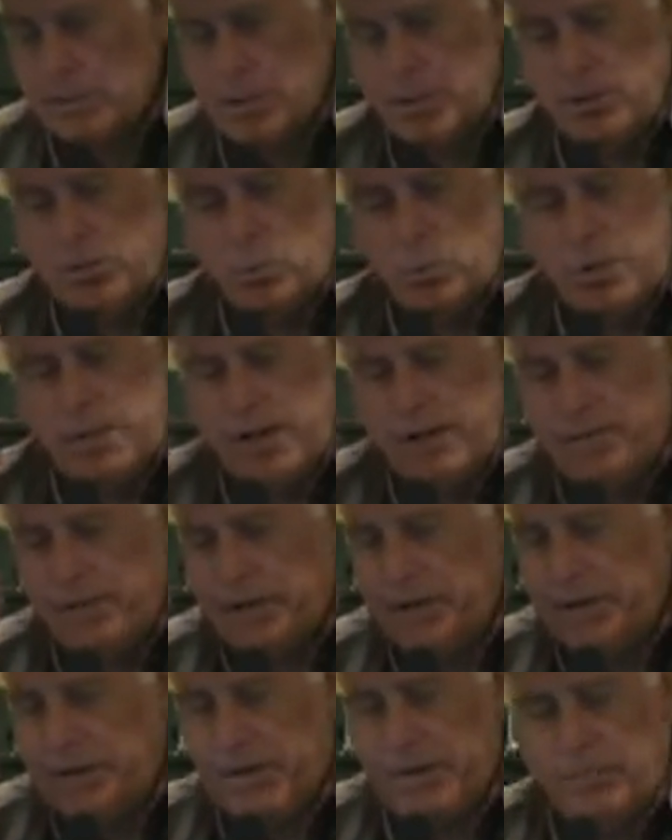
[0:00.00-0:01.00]
telling you, we have
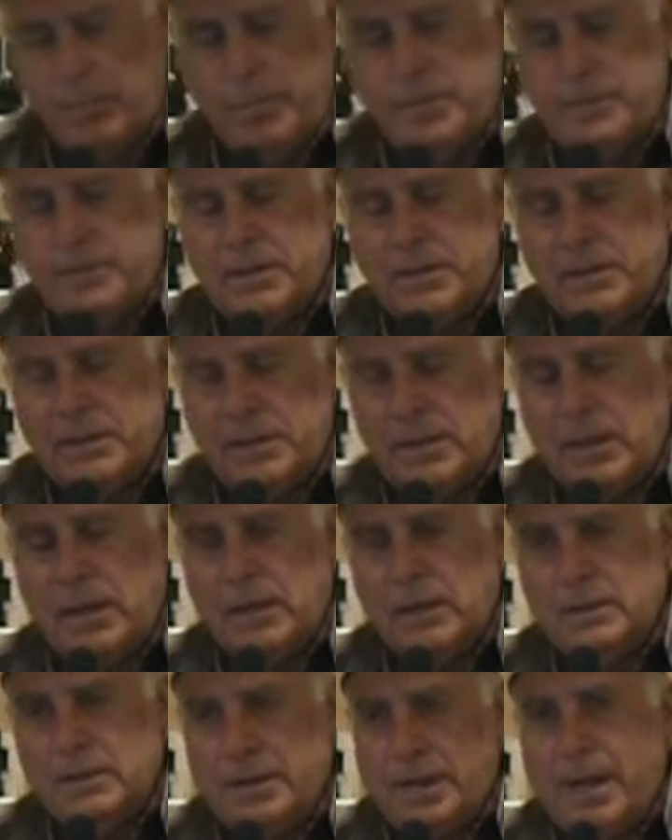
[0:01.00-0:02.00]
a government that
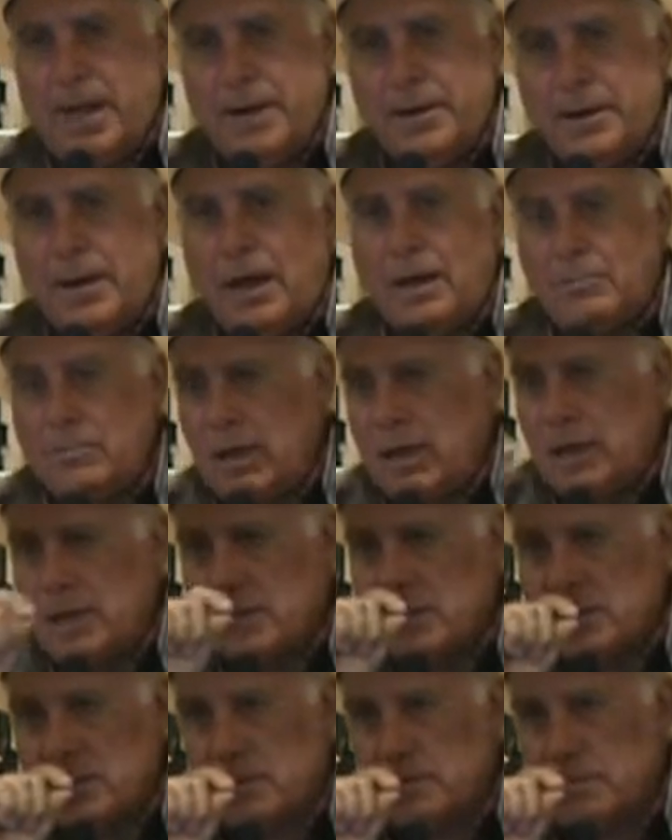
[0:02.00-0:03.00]
God cannot
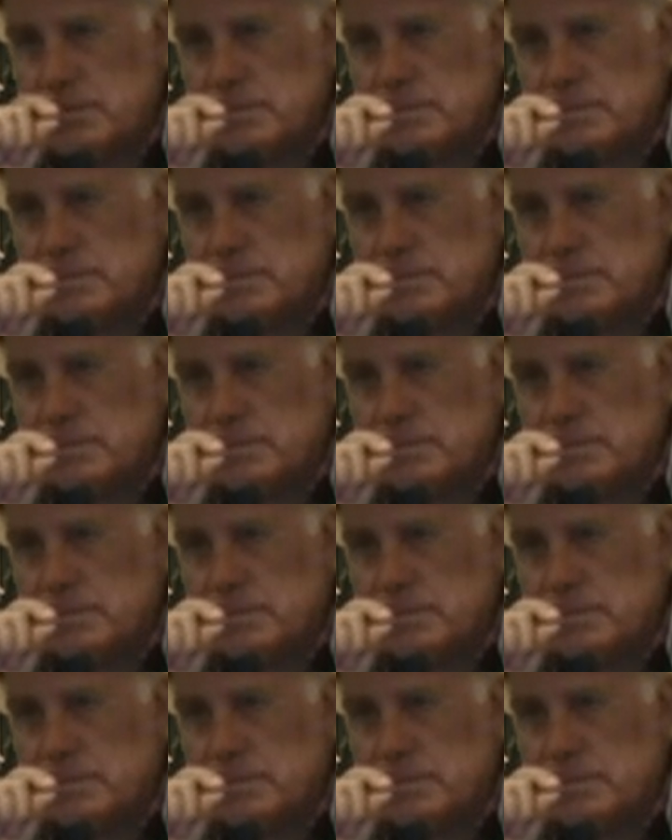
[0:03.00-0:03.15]
bless.